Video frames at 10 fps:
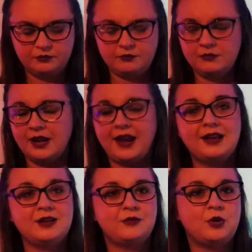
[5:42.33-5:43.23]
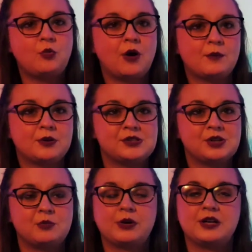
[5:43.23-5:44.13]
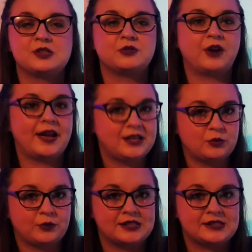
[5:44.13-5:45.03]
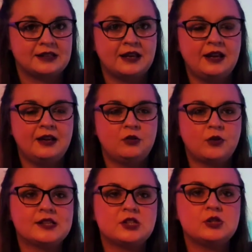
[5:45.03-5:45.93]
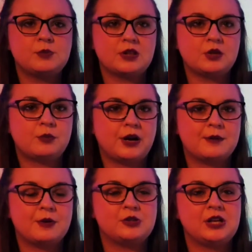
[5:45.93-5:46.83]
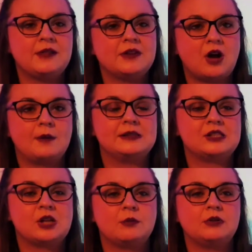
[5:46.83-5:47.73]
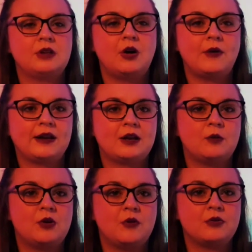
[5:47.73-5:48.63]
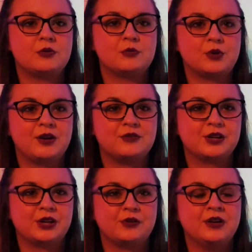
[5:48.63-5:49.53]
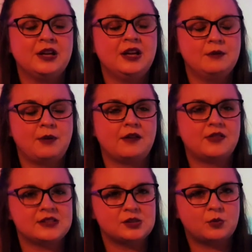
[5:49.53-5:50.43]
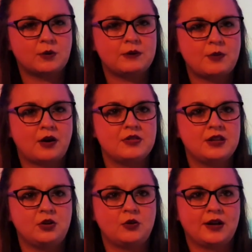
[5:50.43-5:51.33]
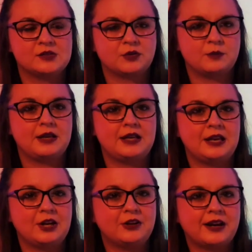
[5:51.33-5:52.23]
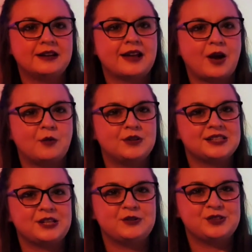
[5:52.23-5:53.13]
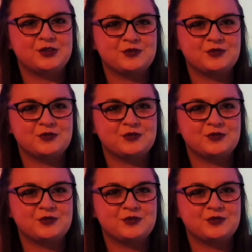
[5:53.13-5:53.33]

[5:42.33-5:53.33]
And if you want personal prayers for any reason, you guys can just put the little prayer emoji in the comments down below and I will go through and pray for you. But if this is where we part, thank you guys for being here and I will see you soon.